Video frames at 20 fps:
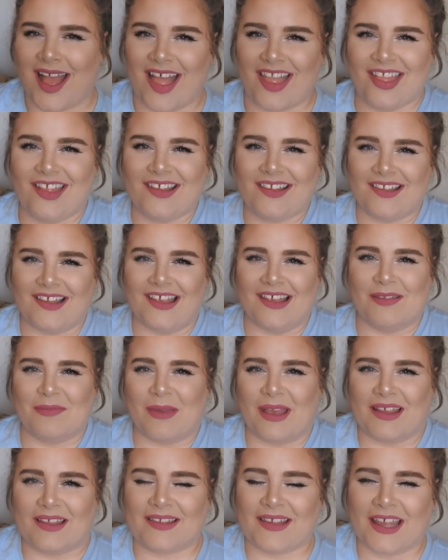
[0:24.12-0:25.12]
and this is
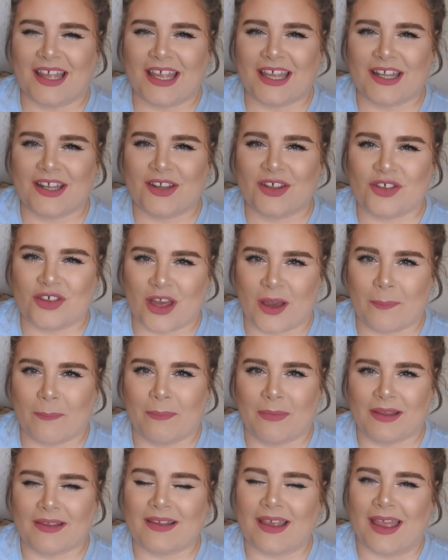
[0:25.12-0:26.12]
my second
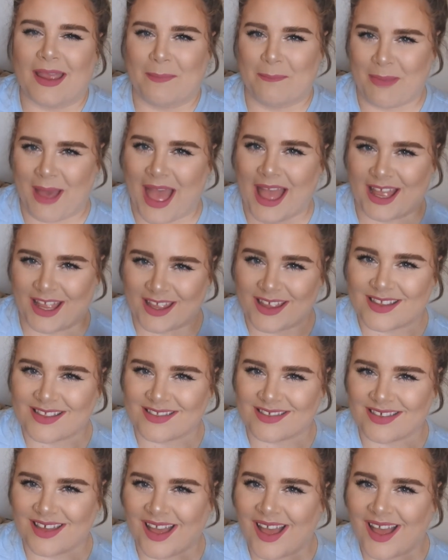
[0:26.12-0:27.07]
Shop Miss A package.